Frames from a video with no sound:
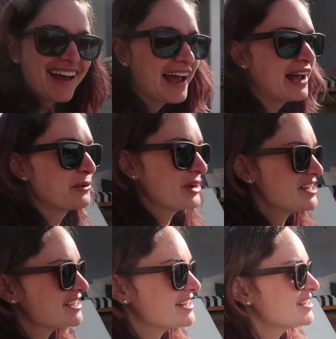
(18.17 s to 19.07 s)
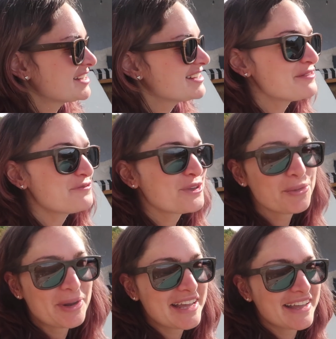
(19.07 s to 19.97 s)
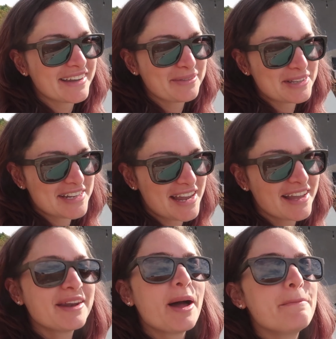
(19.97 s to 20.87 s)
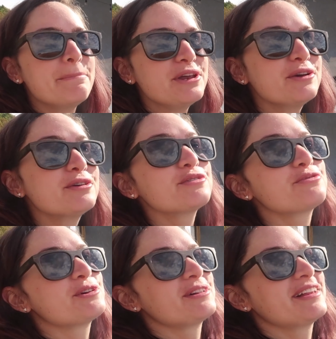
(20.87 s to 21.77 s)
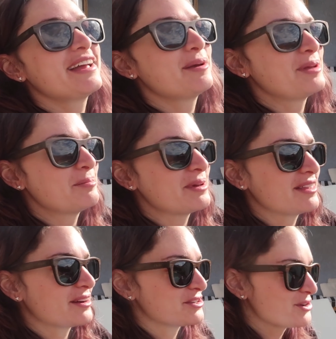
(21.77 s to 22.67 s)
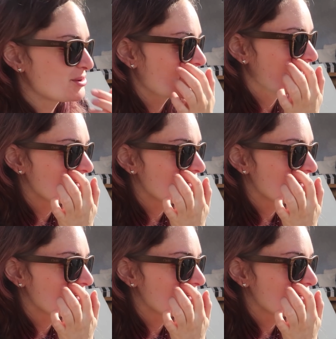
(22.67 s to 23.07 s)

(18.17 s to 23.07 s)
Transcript: And we're just in the desert for the weekend. We're staying in a beautiful Airbnb that I'll show you around